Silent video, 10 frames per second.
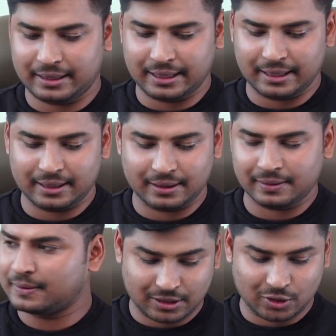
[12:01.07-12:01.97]
10
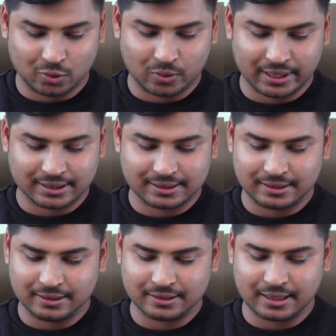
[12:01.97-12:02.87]
ux
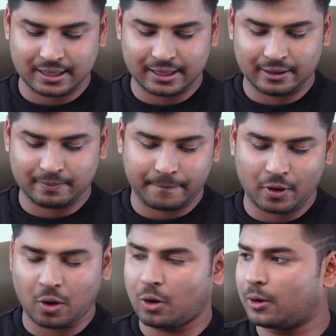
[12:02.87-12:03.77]
design design
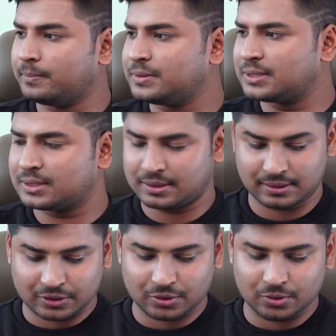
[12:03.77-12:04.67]
prompts
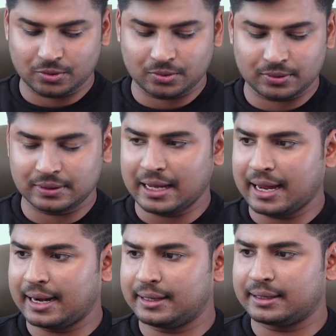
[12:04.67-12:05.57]
so
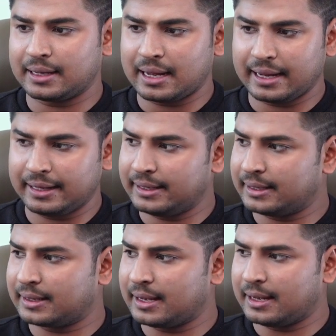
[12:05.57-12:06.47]
that I
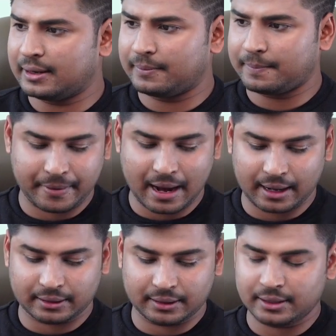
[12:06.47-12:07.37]
can
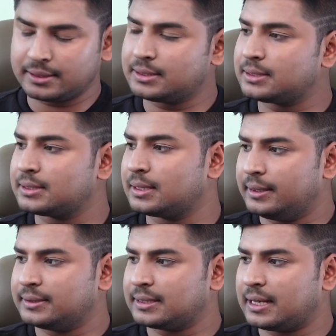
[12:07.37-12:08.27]
practice
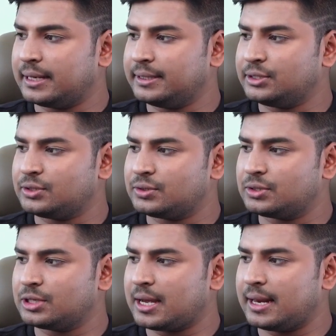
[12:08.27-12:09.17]
design
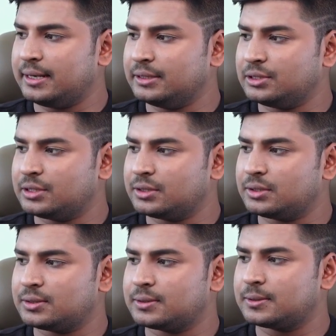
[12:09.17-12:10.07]

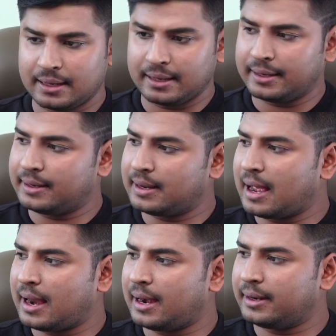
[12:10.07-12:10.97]
challenges and
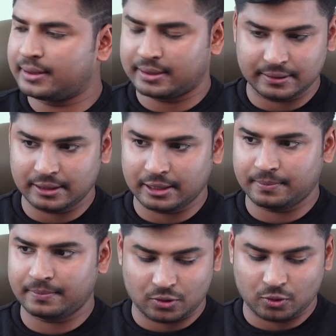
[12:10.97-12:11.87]
add
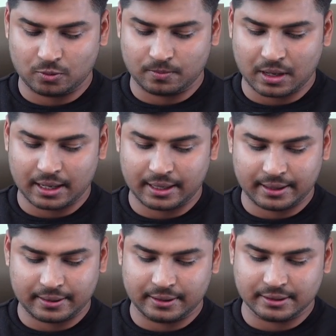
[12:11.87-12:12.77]
them to my
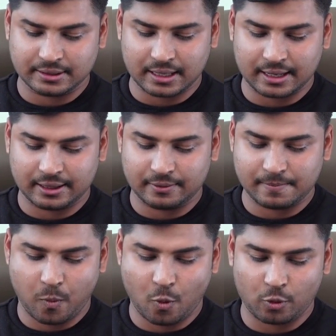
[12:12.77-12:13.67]
design
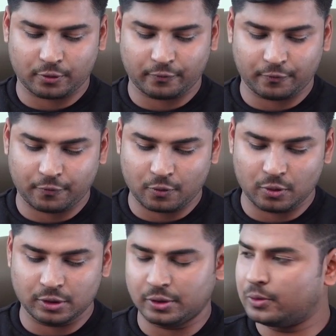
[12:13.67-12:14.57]

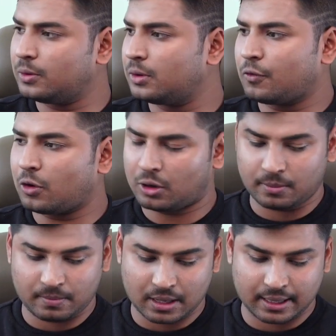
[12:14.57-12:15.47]
portfolio for
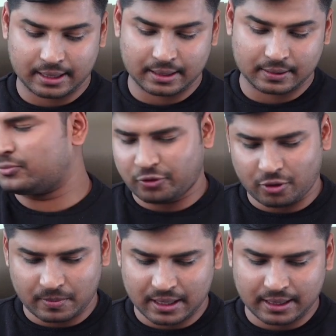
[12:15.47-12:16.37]
my for
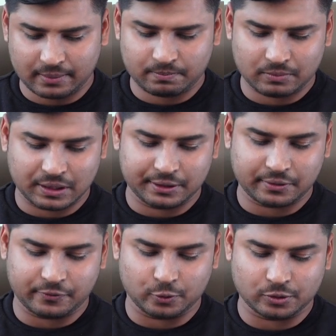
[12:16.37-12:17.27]
my
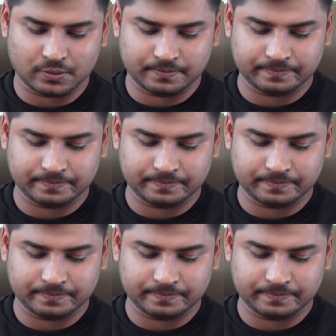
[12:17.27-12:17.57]
interviews